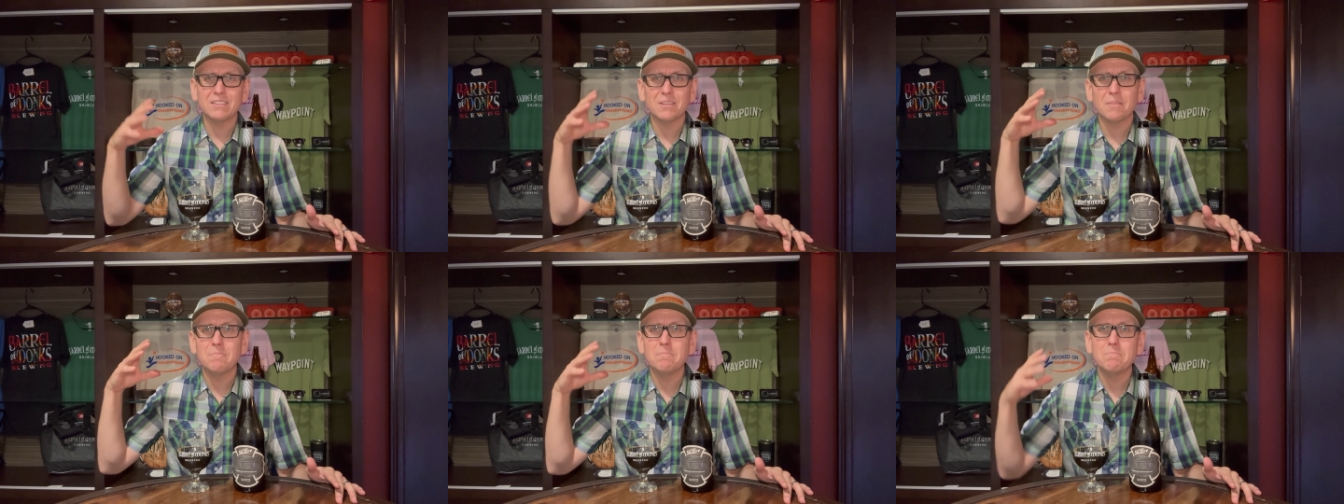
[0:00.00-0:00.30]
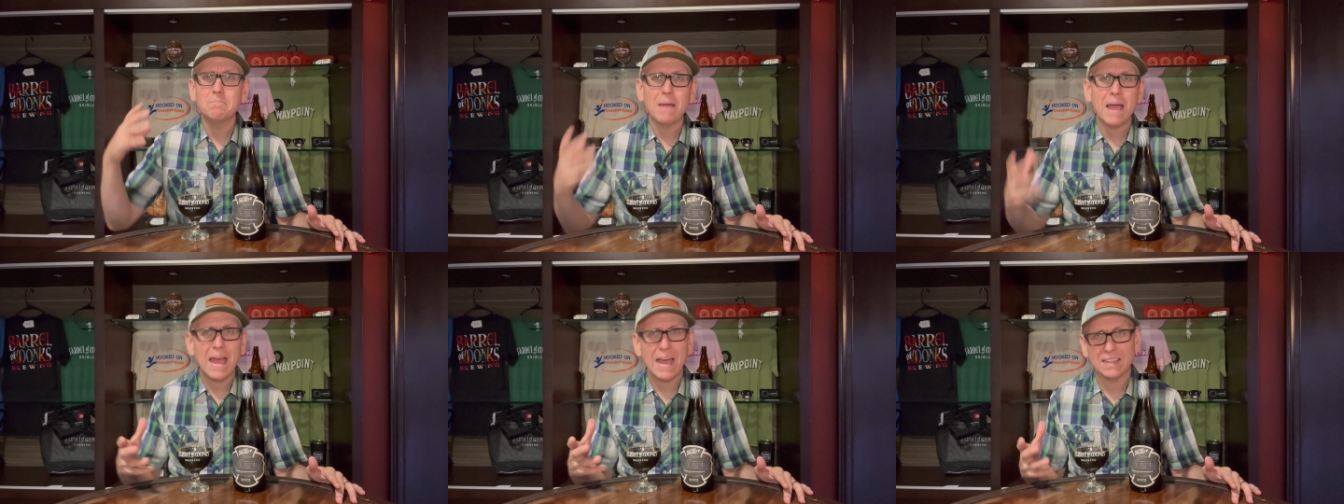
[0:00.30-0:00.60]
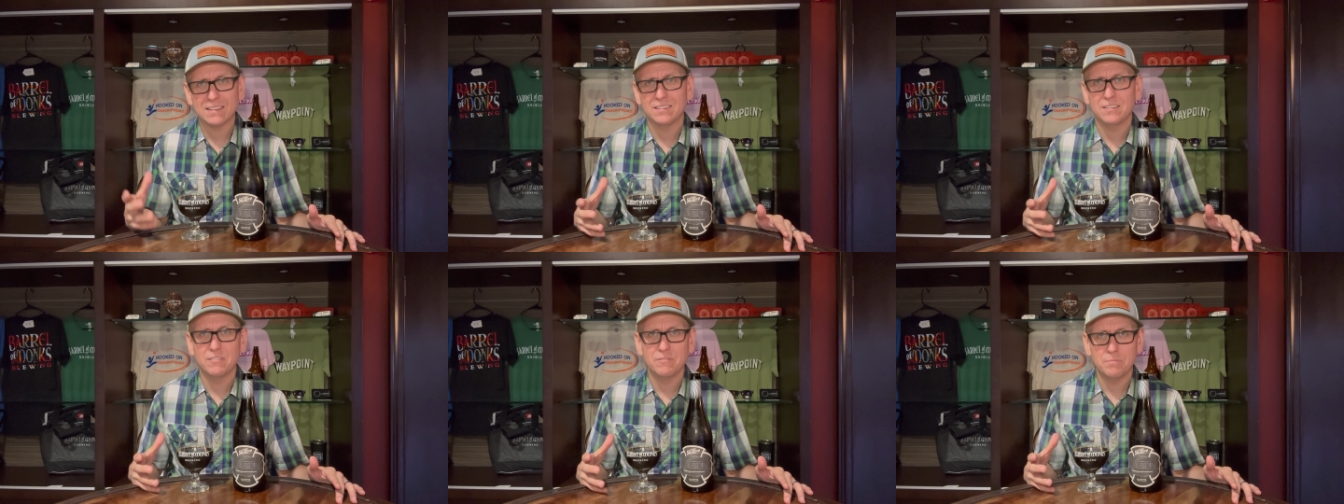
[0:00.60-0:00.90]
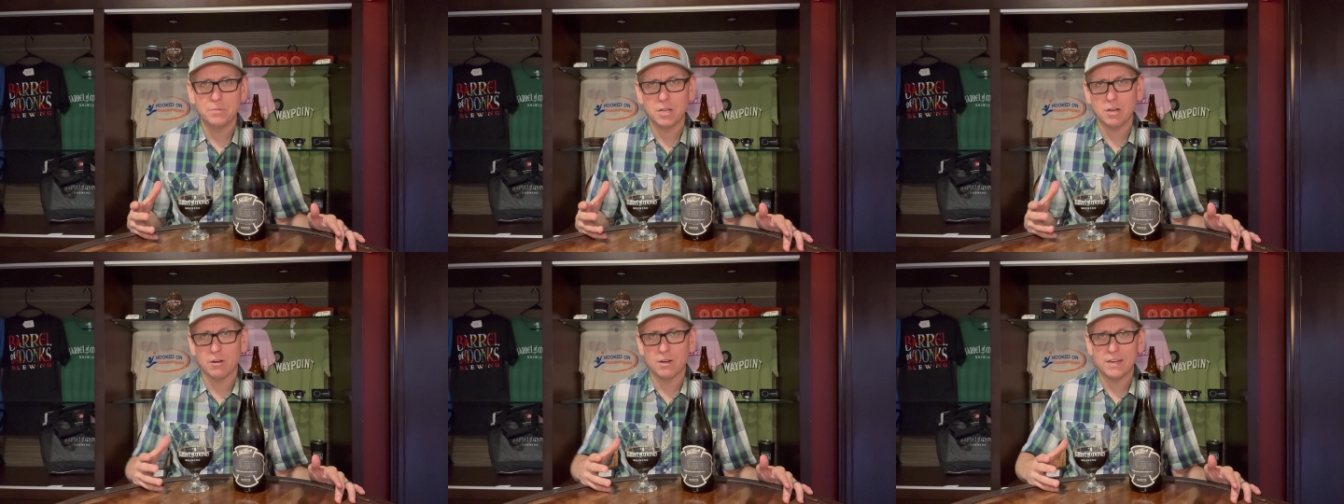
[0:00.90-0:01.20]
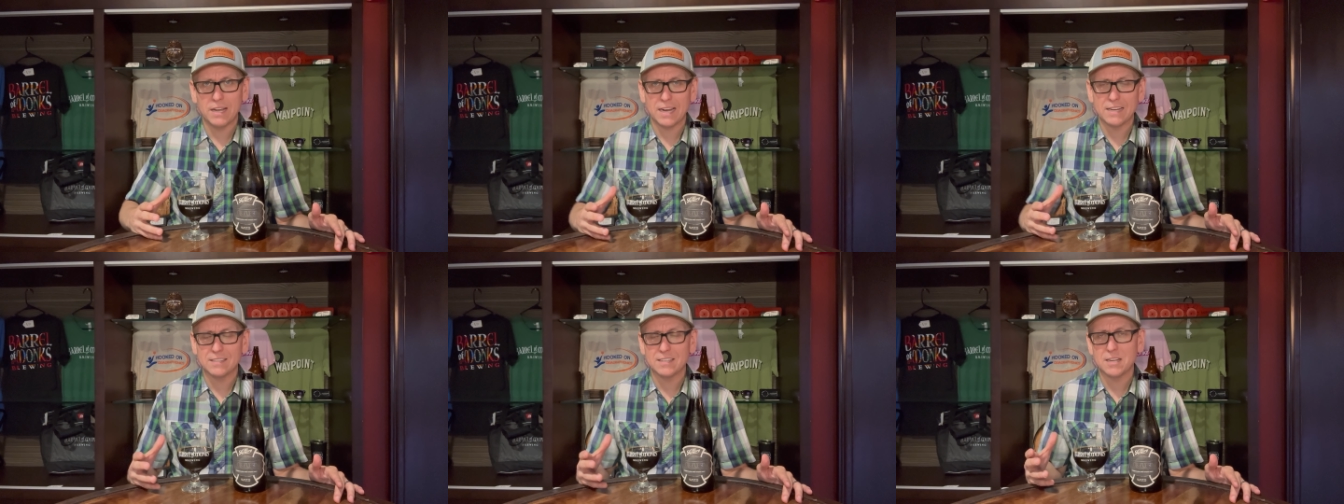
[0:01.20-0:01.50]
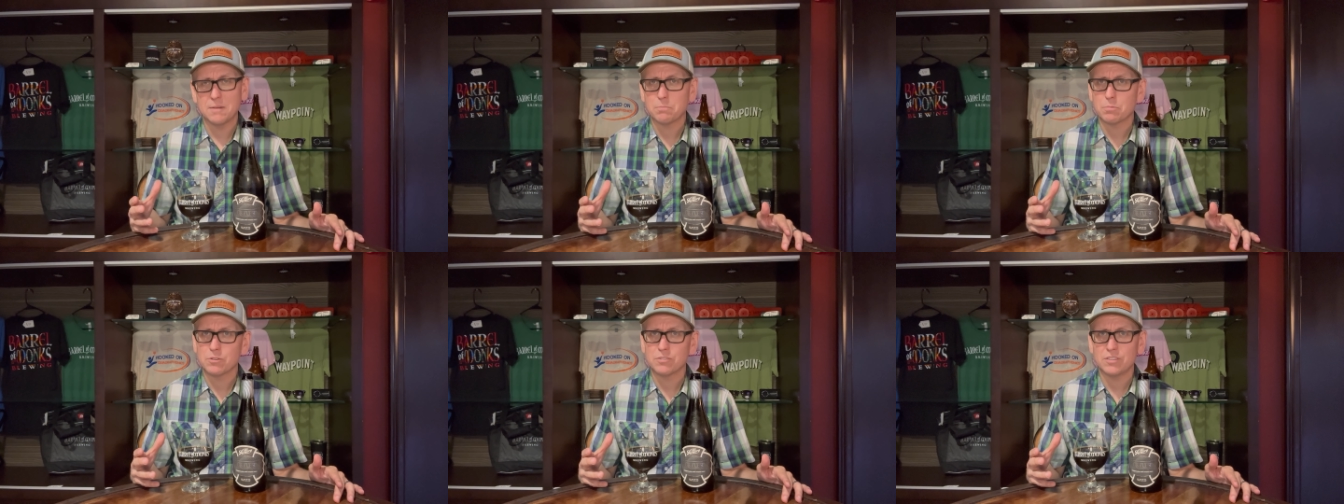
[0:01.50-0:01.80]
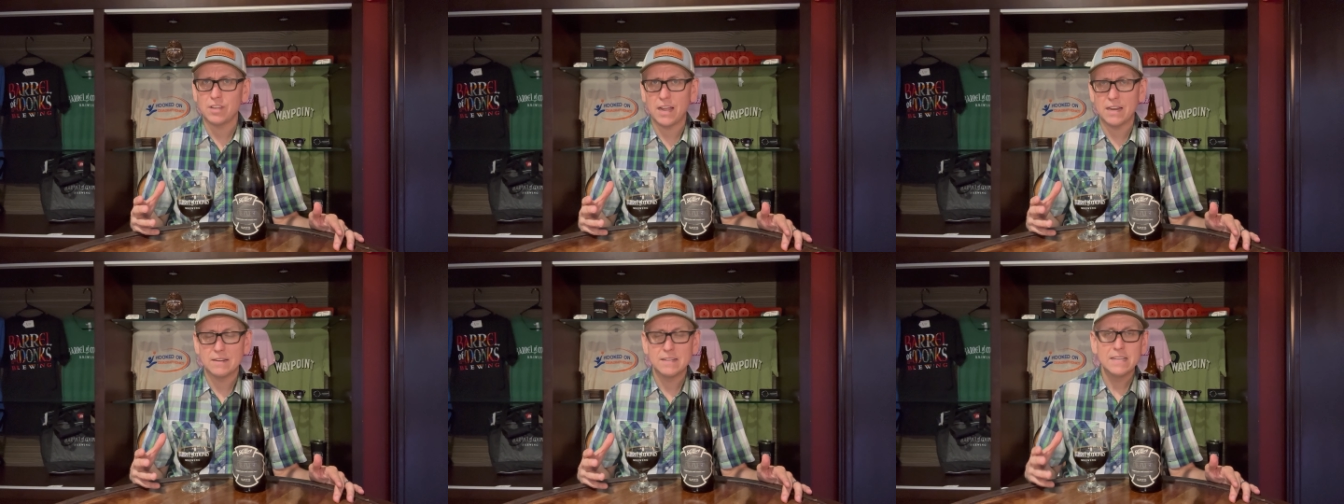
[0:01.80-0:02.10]
is a massive beer at
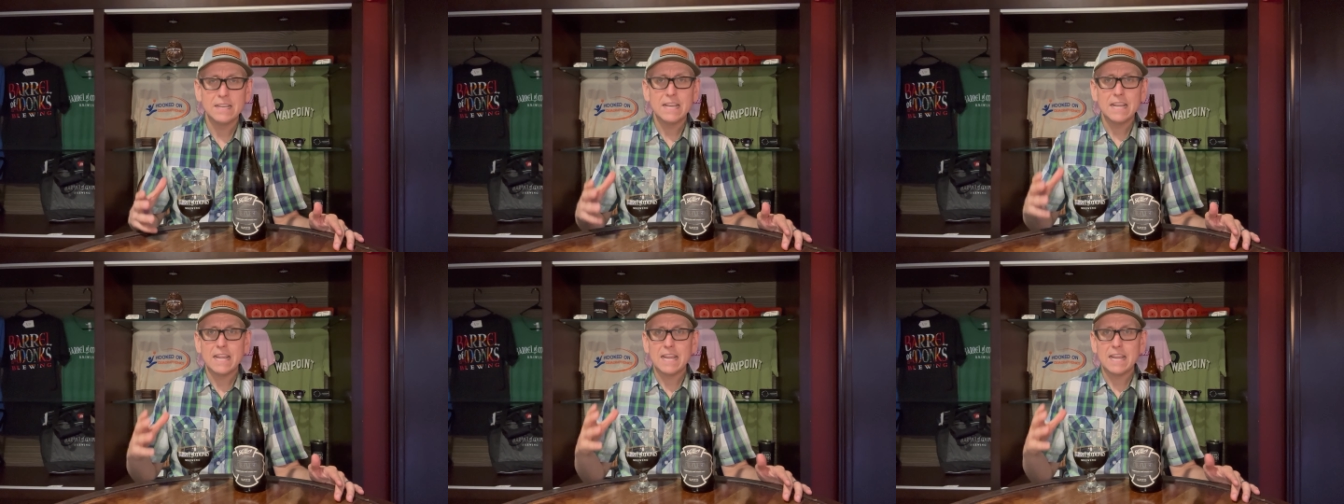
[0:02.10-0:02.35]
19%.